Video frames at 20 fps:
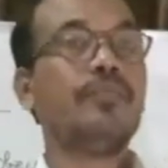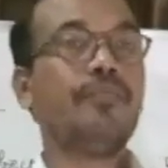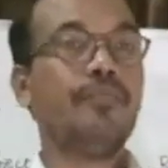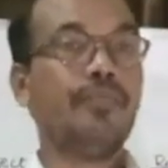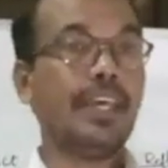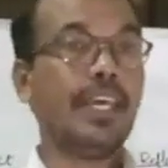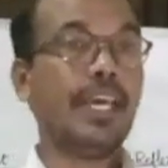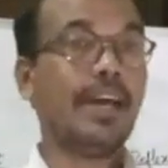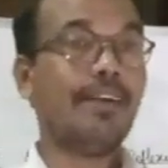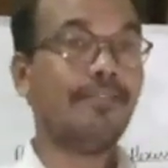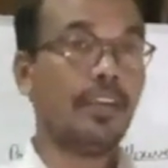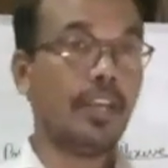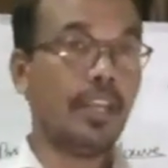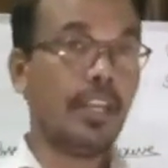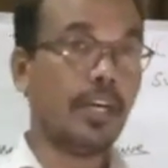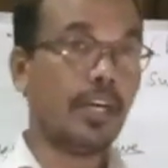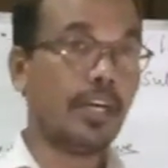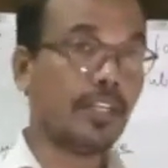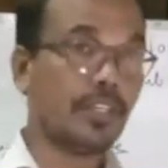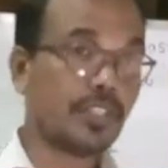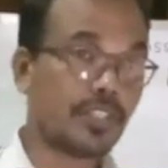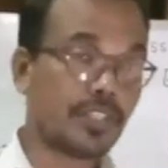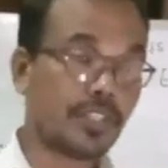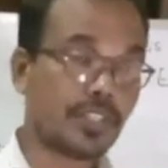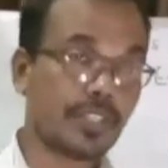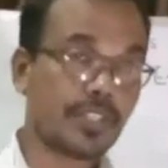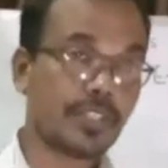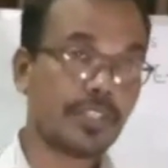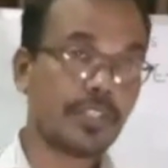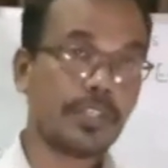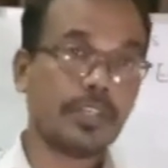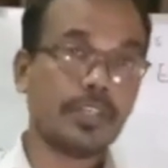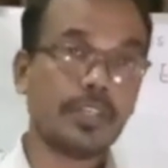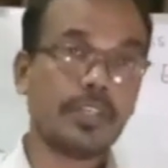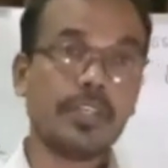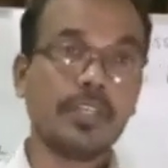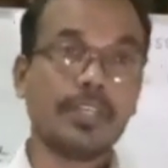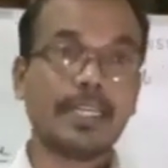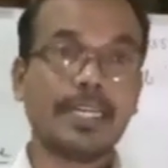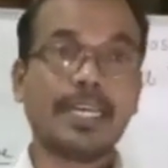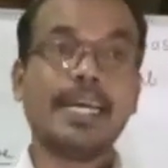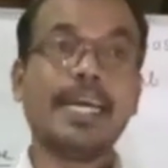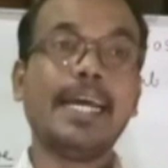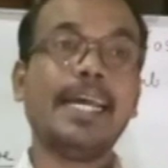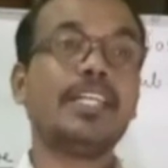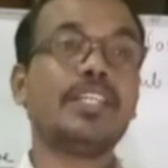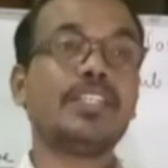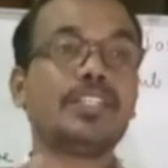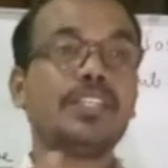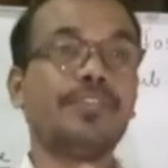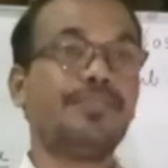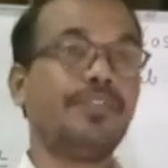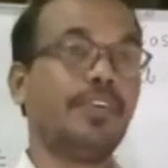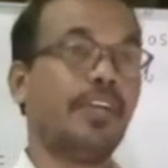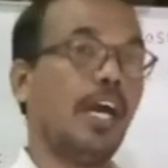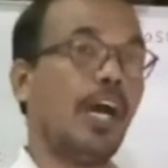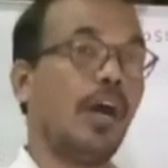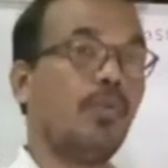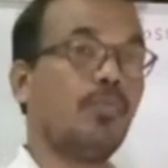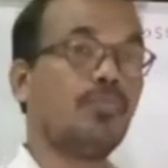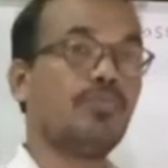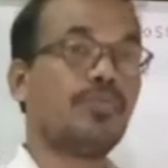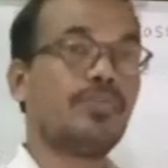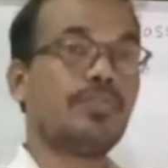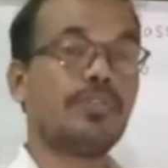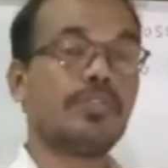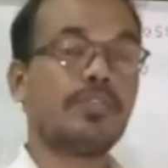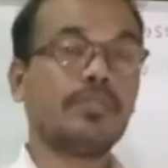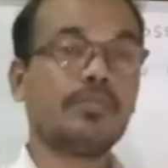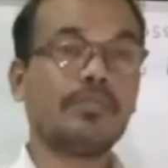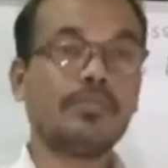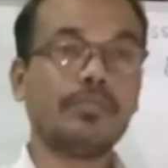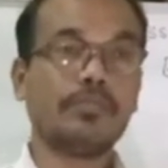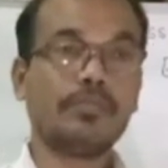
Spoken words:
we have learned kinds of nouns.